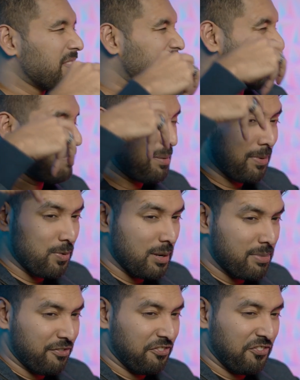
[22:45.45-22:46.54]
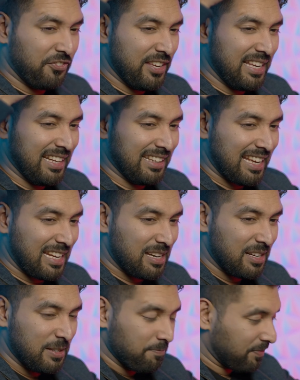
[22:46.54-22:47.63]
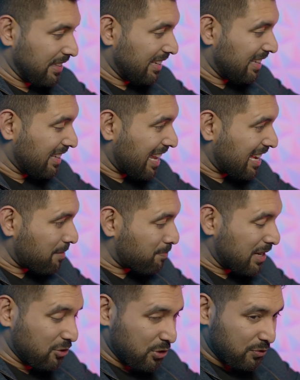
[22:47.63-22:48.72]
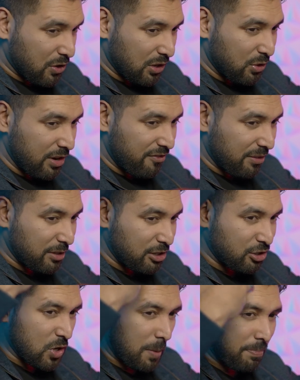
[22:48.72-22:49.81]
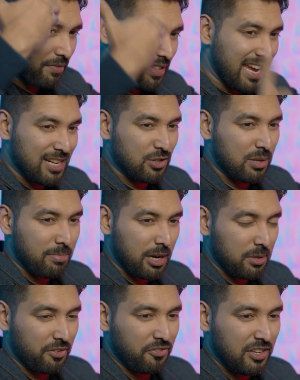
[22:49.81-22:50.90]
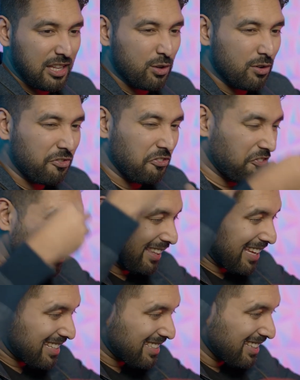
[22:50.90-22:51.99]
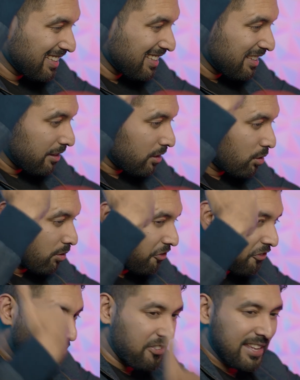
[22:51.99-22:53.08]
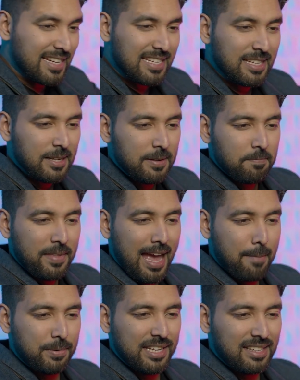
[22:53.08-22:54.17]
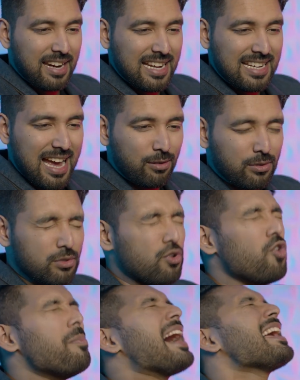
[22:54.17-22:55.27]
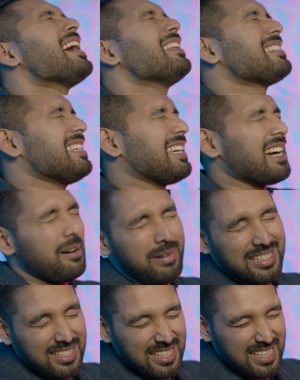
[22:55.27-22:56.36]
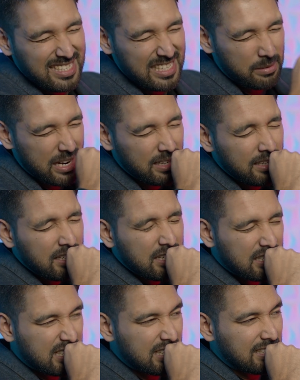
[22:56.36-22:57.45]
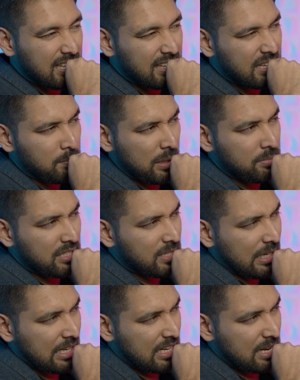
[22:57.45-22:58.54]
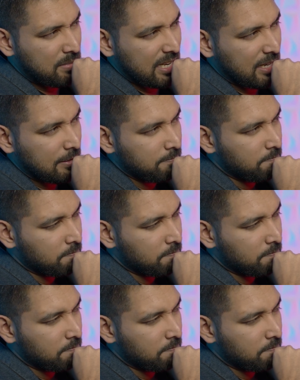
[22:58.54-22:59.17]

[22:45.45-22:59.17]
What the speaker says: Some people will be feeling like a presence of God going from the top of the head to the bottom of the feet. You'll feel that. You'll feel it happening right now. Romayanti Kabasi Kataba. Reteke Bebesi Karabaya.